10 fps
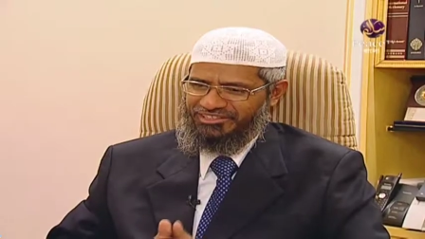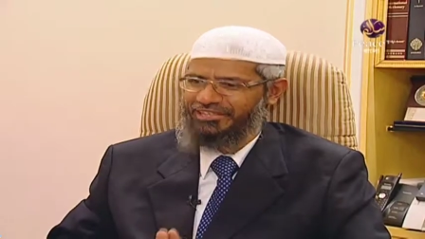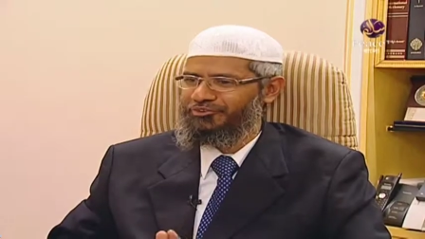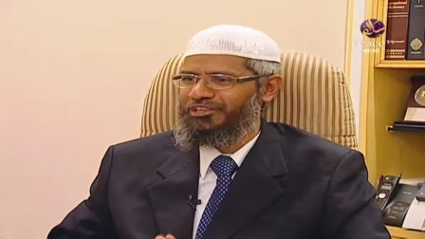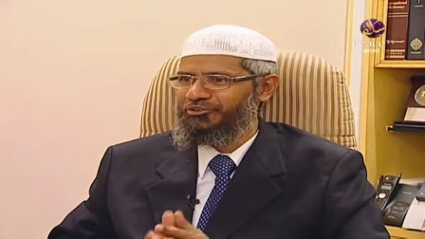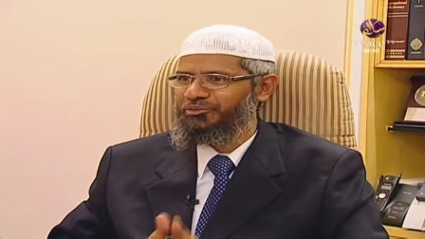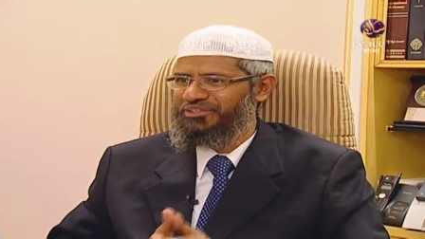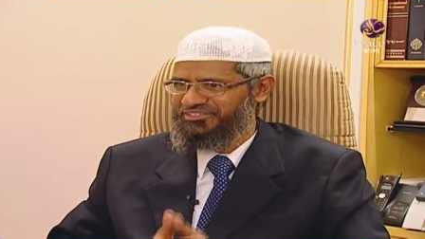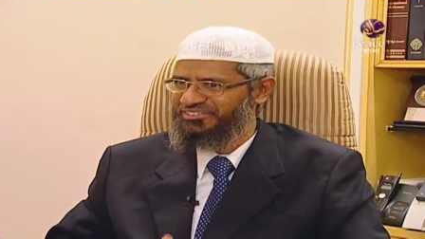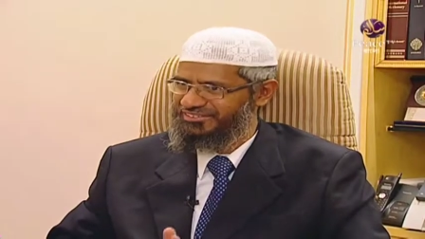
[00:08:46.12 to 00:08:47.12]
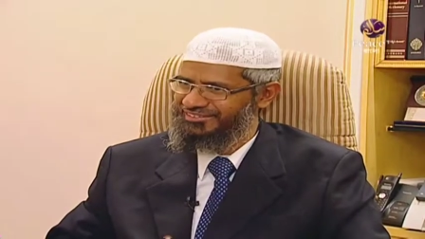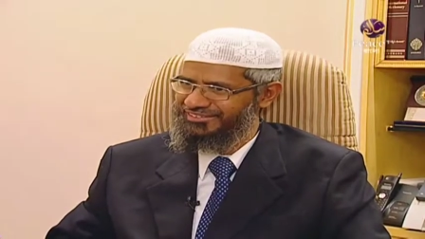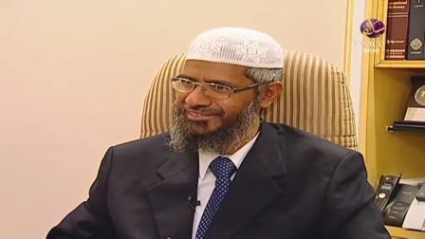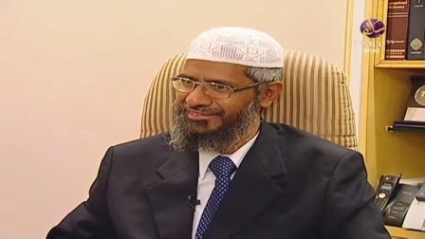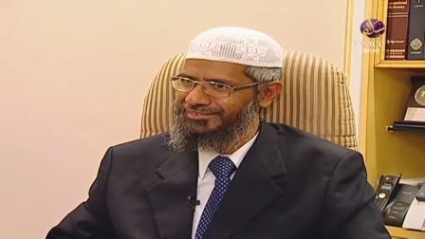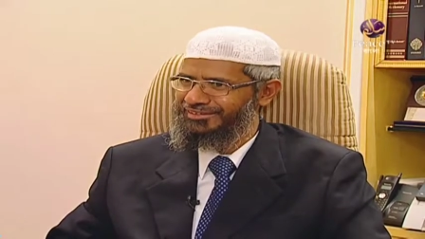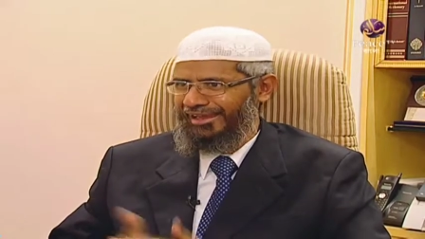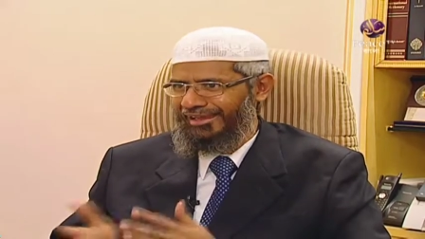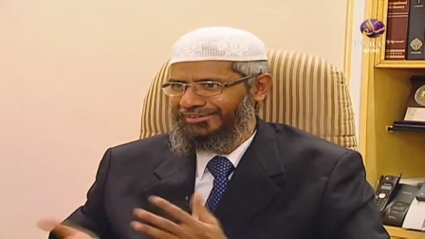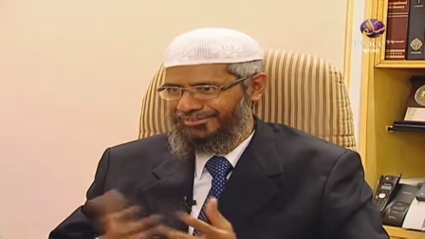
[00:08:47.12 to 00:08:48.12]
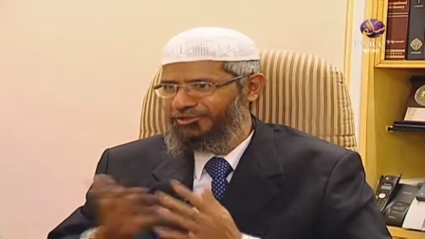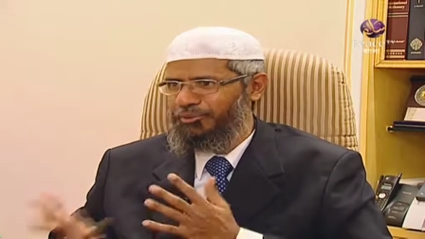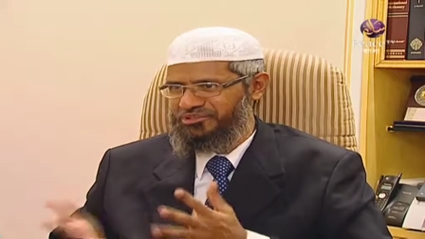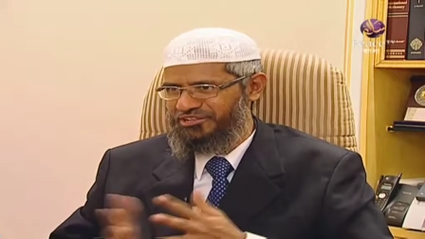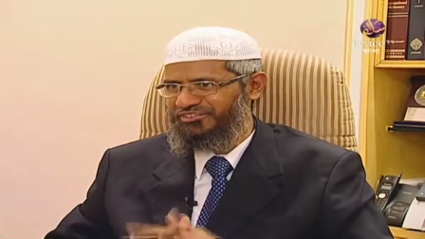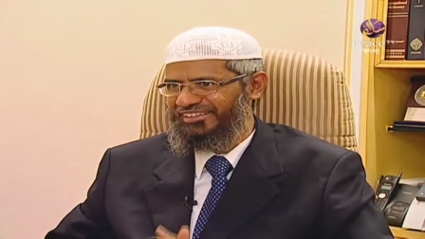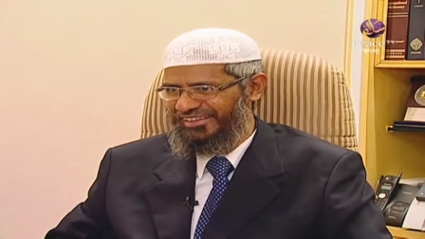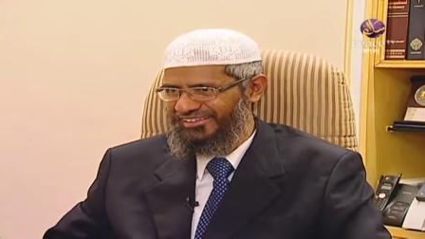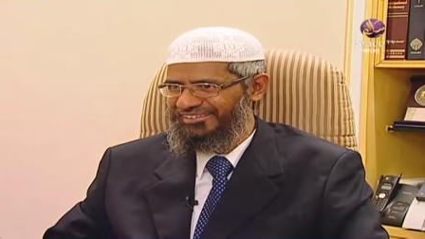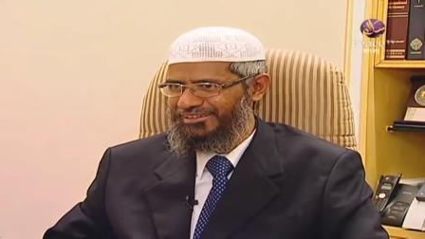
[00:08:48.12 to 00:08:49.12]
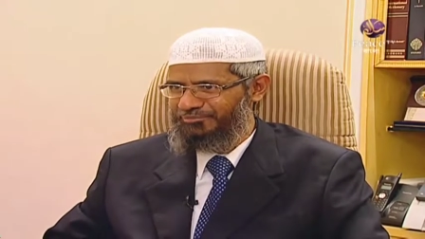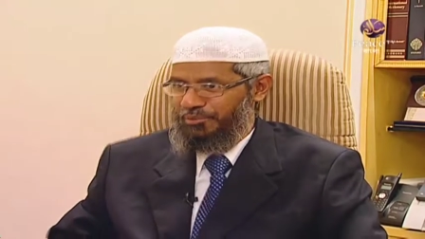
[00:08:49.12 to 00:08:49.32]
But the thing was, I wanted to be a surgeon, and the options were there.